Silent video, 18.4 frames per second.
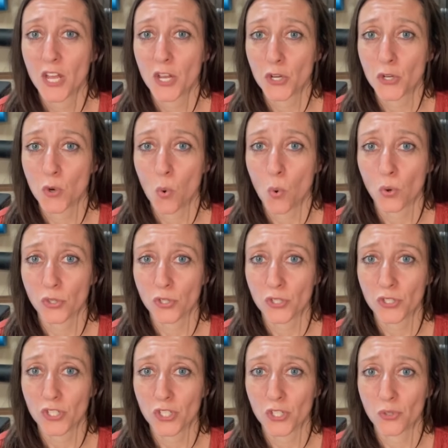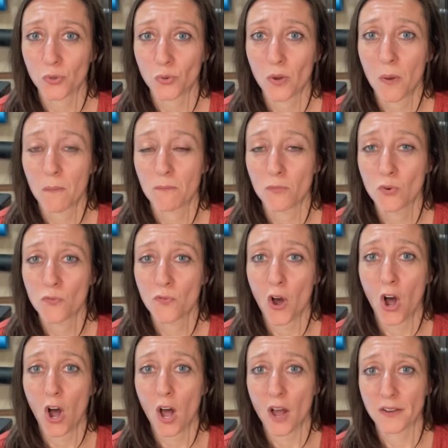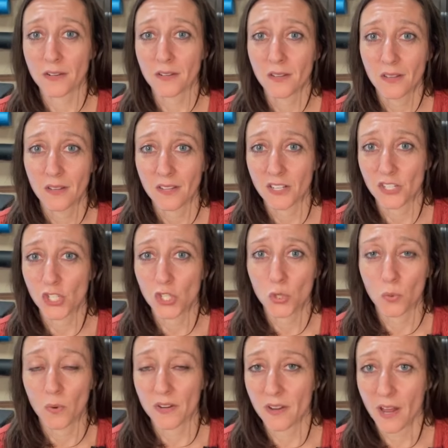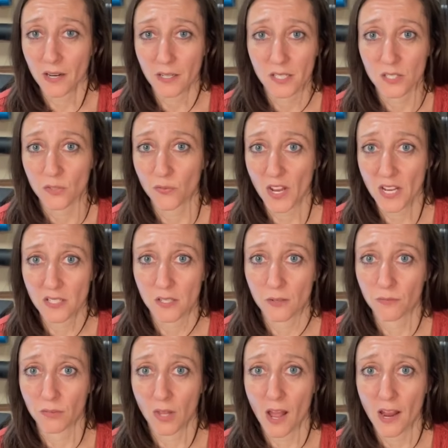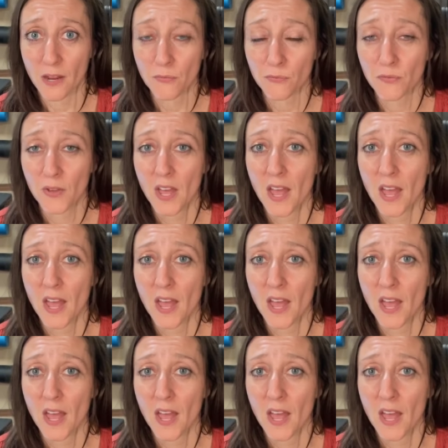in order to move on into a next phase of life.